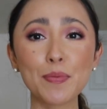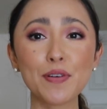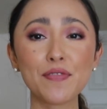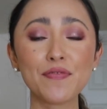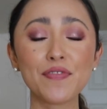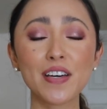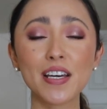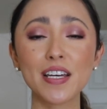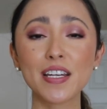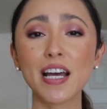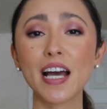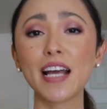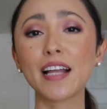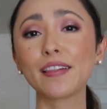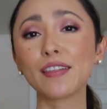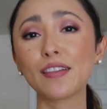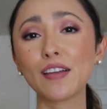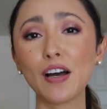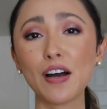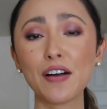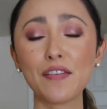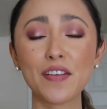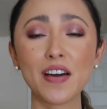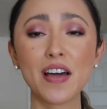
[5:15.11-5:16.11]
of it. I
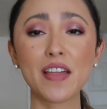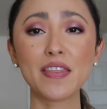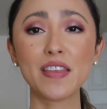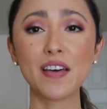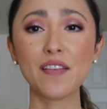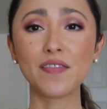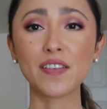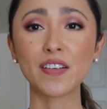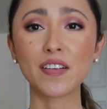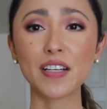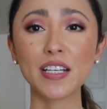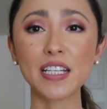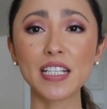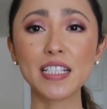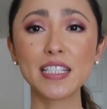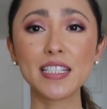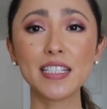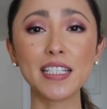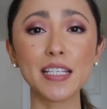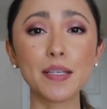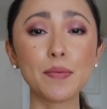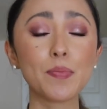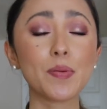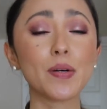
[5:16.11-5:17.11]
love the very
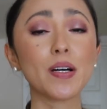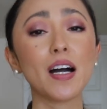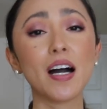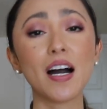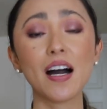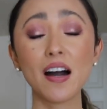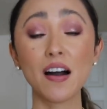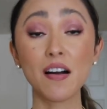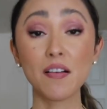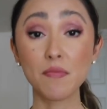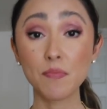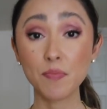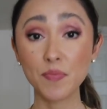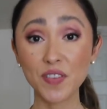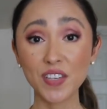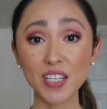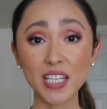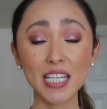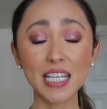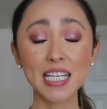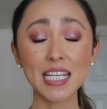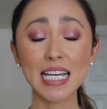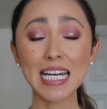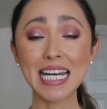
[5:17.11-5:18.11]
deep
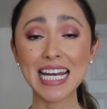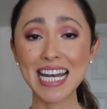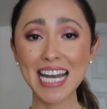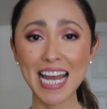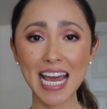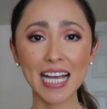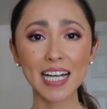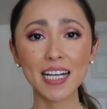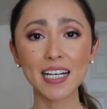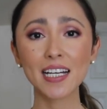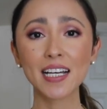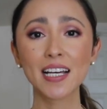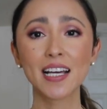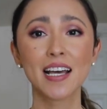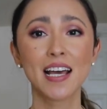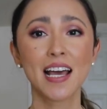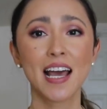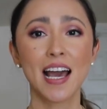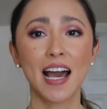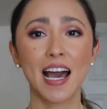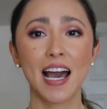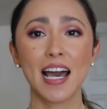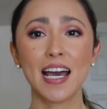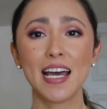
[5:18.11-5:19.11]
V neck,
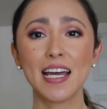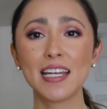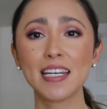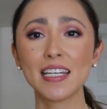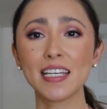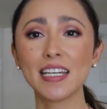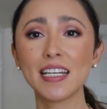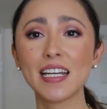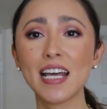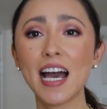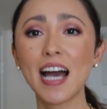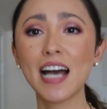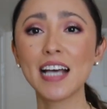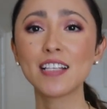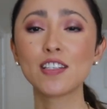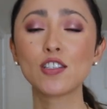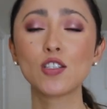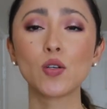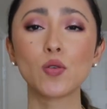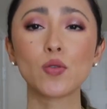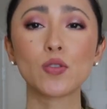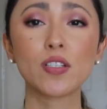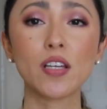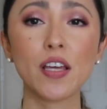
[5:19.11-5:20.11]
and it has
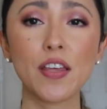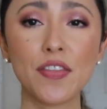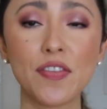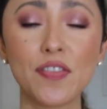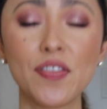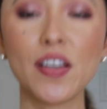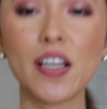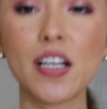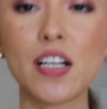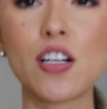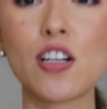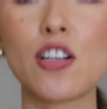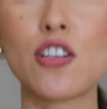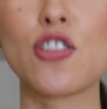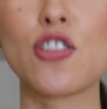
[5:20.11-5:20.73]
those thicker